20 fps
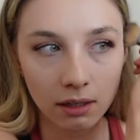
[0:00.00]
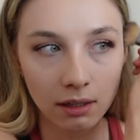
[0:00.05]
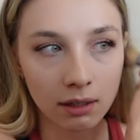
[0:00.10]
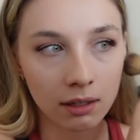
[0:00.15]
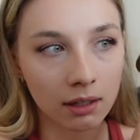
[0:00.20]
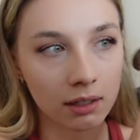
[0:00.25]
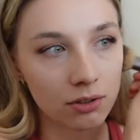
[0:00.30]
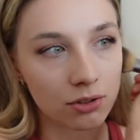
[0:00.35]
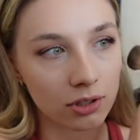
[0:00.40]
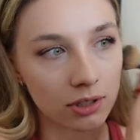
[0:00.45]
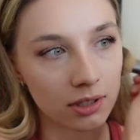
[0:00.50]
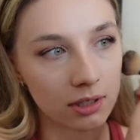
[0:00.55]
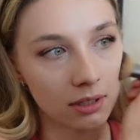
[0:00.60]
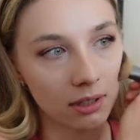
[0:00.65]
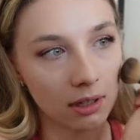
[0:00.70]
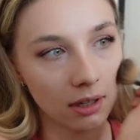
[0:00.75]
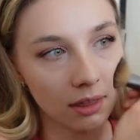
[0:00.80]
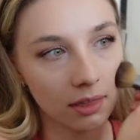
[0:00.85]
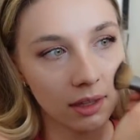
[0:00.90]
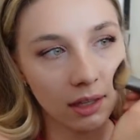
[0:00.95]
It just,
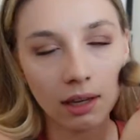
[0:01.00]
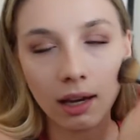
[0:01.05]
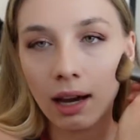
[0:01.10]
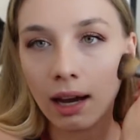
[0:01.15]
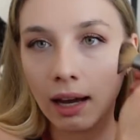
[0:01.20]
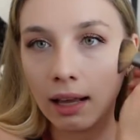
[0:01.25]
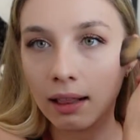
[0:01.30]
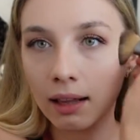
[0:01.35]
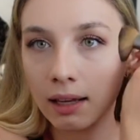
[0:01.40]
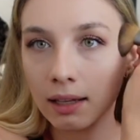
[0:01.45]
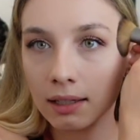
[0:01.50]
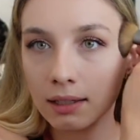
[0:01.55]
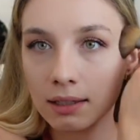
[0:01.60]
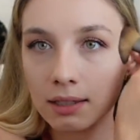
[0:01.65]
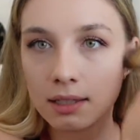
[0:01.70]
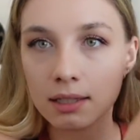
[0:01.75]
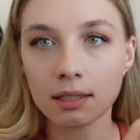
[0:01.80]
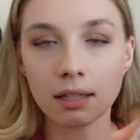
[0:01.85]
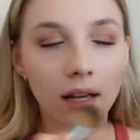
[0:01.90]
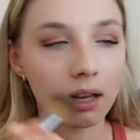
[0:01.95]
I think,
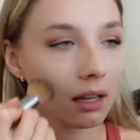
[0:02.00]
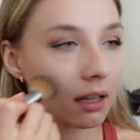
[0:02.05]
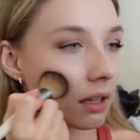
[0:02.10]
highlights